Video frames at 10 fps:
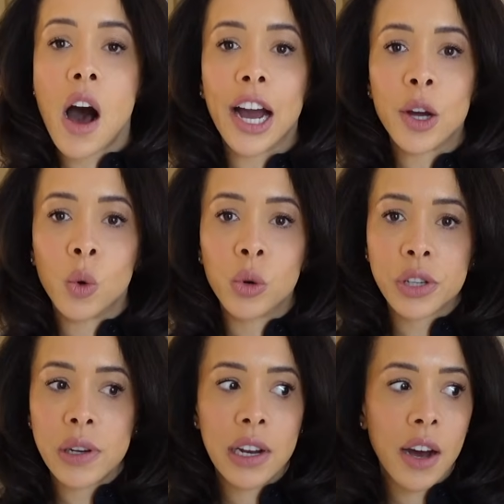I
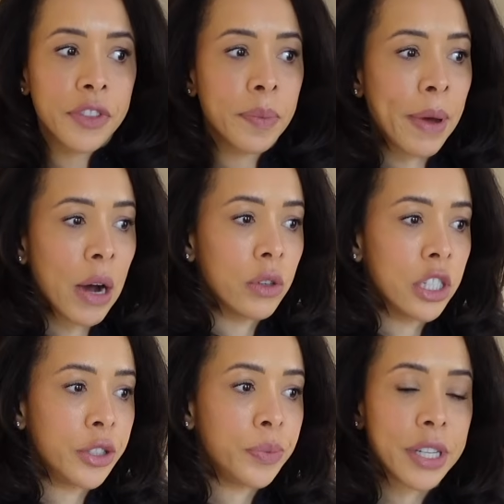also love the belt
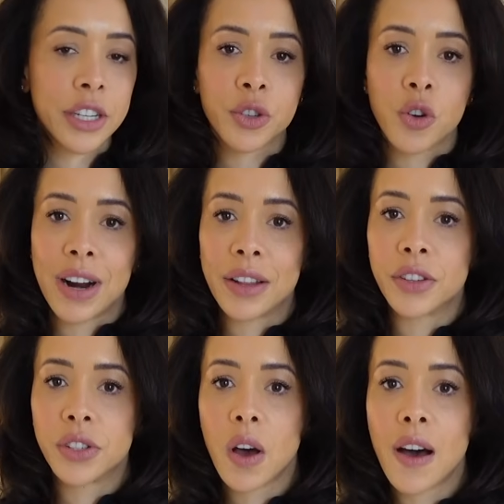loops that just got around the
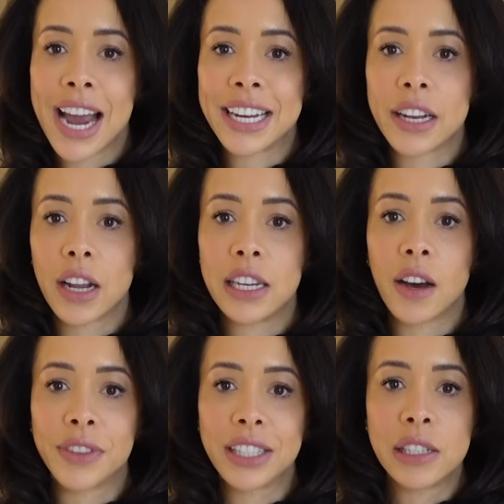side, and I
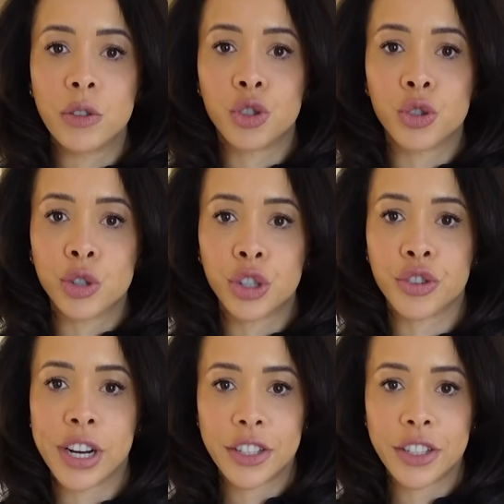love this little drawstring.